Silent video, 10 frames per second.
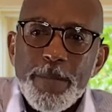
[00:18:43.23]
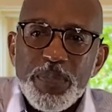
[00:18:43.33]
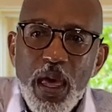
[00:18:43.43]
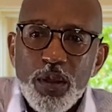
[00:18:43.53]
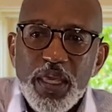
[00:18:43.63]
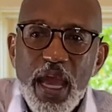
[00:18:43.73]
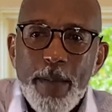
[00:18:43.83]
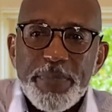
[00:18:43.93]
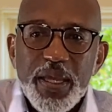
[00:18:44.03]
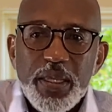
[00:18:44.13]
I don't care how
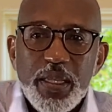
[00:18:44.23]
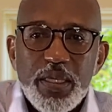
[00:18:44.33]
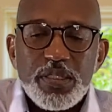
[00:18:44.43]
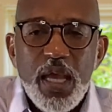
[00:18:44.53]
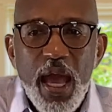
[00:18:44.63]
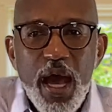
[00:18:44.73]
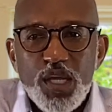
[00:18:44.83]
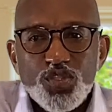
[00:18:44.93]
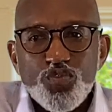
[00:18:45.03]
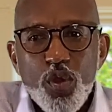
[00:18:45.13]
big it is, how
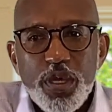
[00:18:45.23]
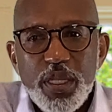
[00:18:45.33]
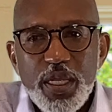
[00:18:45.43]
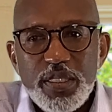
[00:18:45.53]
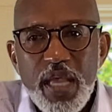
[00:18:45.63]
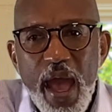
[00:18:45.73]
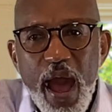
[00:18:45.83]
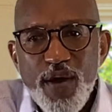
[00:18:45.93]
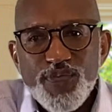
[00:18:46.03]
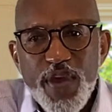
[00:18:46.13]
strong it is,
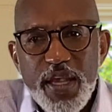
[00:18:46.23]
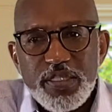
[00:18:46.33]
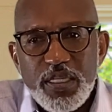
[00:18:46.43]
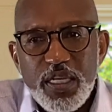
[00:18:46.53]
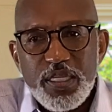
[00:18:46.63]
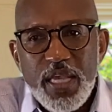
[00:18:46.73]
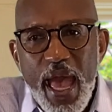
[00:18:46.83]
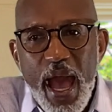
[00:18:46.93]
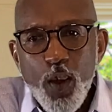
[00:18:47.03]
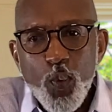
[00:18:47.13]
how fast it is,
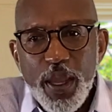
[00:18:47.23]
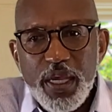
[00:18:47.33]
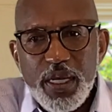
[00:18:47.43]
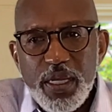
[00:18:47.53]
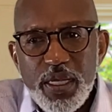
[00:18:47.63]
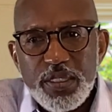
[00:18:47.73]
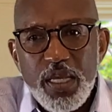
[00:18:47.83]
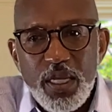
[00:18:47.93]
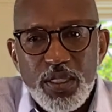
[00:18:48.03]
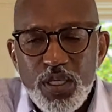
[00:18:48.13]
how wicked it is.
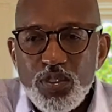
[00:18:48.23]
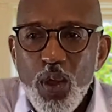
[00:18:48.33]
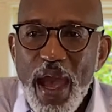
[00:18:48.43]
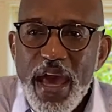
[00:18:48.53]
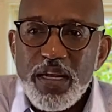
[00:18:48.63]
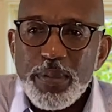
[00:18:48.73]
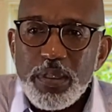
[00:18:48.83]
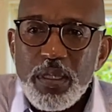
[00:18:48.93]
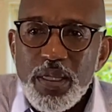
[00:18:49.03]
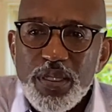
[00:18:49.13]
There's no
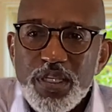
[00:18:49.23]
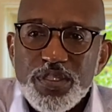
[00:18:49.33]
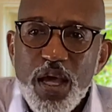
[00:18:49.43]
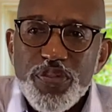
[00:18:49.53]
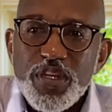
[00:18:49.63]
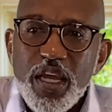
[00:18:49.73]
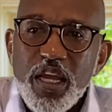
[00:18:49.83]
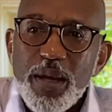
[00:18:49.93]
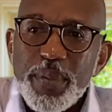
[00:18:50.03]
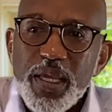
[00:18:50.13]
animal, there's nothing that can
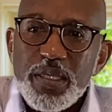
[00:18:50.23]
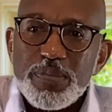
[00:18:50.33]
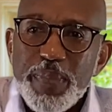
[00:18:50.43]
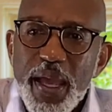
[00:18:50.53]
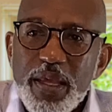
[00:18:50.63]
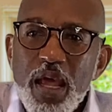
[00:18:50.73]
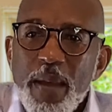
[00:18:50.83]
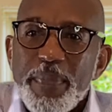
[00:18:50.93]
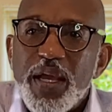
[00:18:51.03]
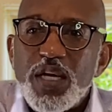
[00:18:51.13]
come against man
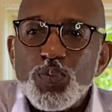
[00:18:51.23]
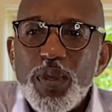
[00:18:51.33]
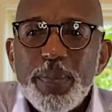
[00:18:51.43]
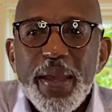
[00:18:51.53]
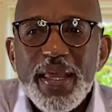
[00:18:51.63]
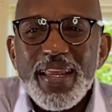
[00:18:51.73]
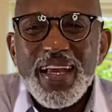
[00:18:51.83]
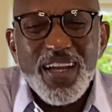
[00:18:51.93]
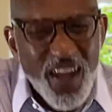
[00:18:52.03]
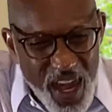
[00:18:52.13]
because we are made
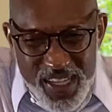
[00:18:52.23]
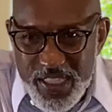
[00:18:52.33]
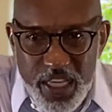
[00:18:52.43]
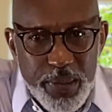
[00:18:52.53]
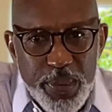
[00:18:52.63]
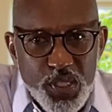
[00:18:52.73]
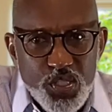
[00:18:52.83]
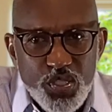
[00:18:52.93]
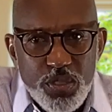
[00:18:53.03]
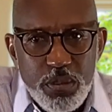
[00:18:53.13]
in God's
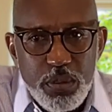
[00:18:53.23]
image.